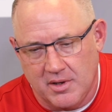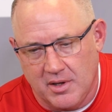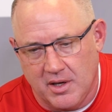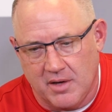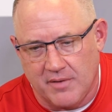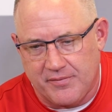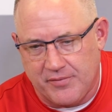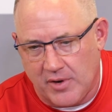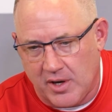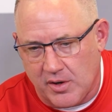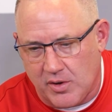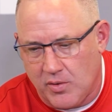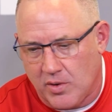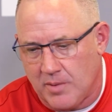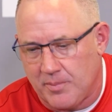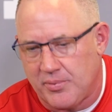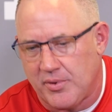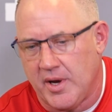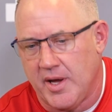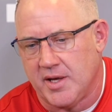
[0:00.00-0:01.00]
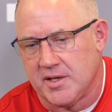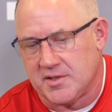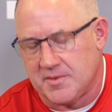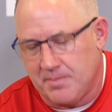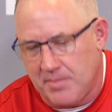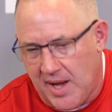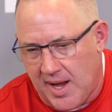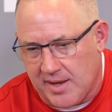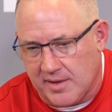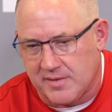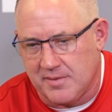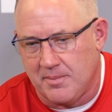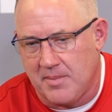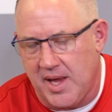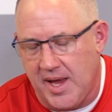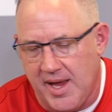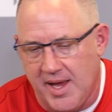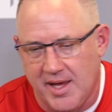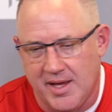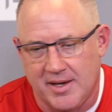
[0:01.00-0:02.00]
a front court press back to
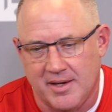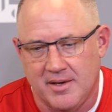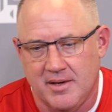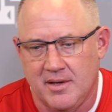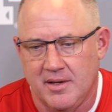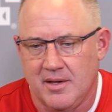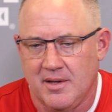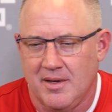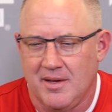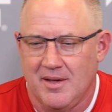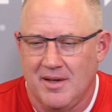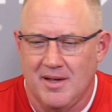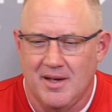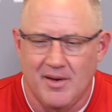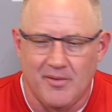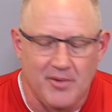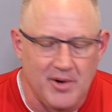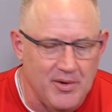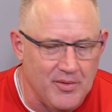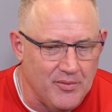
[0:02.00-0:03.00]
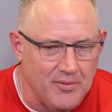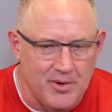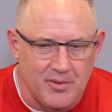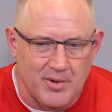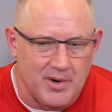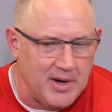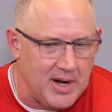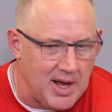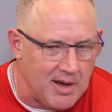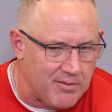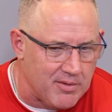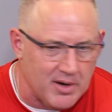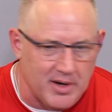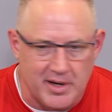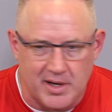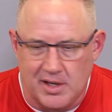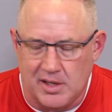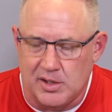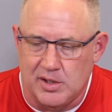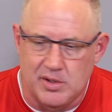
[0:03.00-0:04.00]
man. And we were never
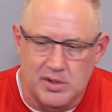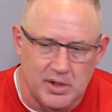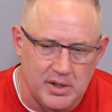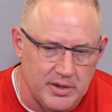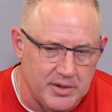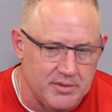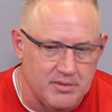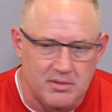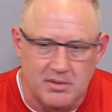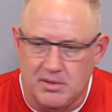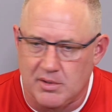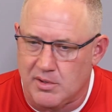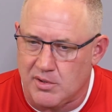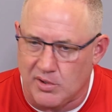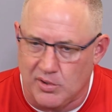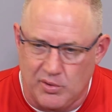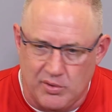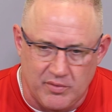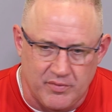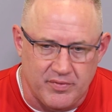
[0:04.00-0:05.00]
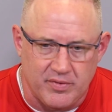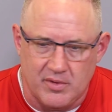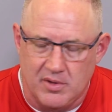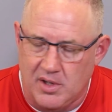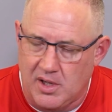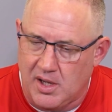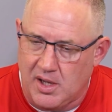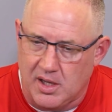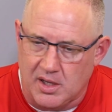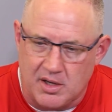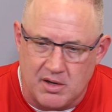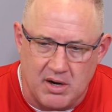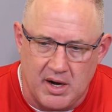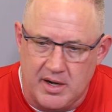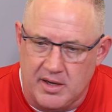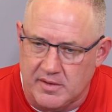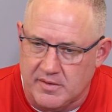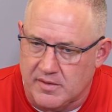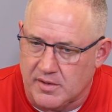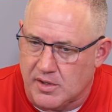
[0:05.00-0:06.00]
in a good groove.
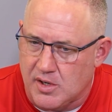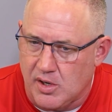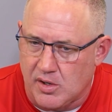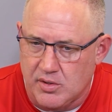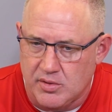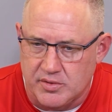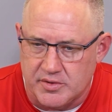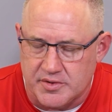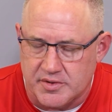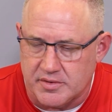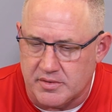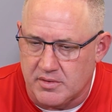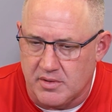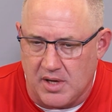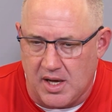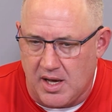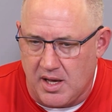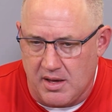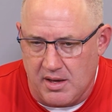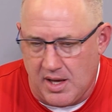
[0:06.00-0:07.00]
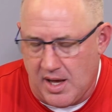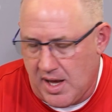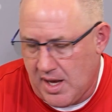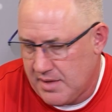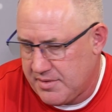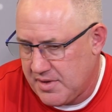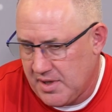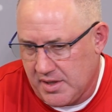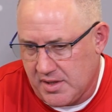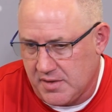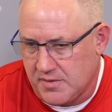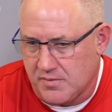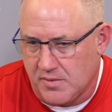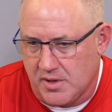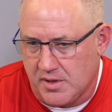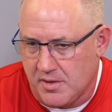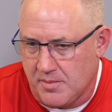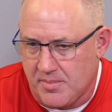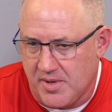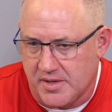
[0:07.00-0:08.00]
Credit to Coach. I think he's
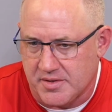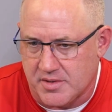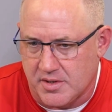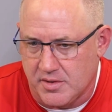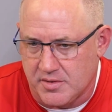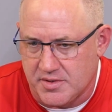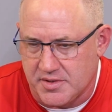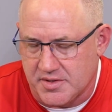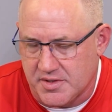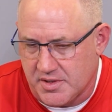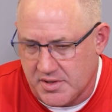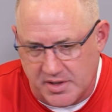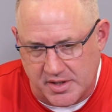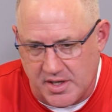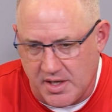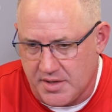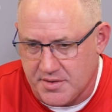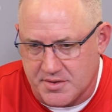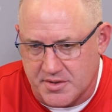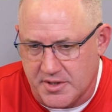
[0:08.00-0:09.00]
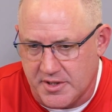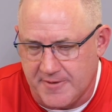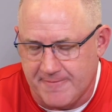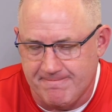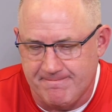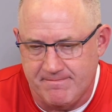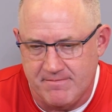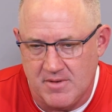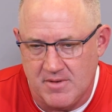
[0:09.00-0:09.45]
one of the best coaches in the country.